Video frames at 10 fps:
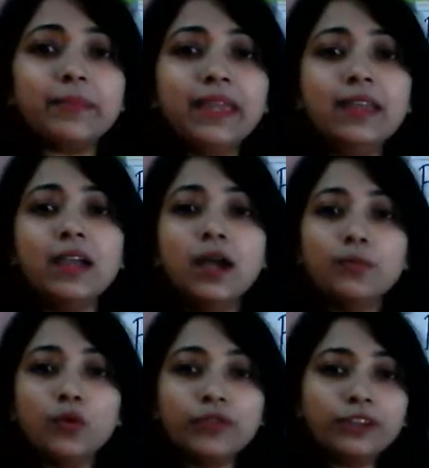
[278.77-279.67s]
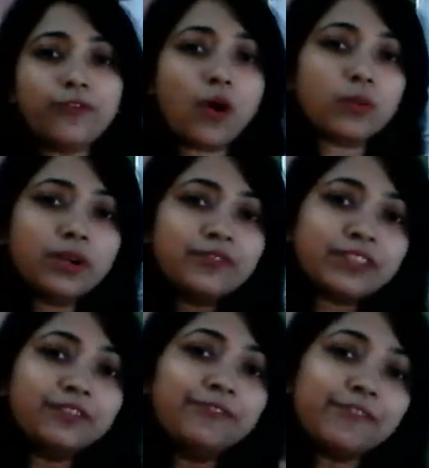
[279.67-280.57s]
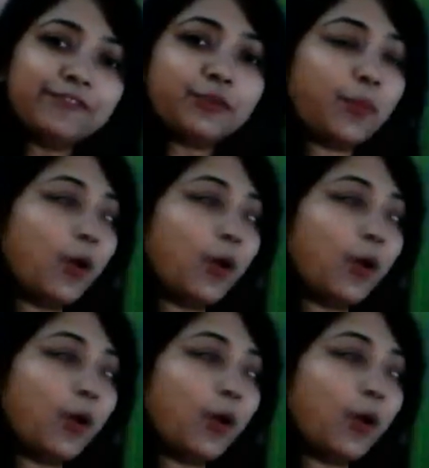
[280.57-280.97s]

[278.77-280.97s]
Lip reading: be moving forward with the fifth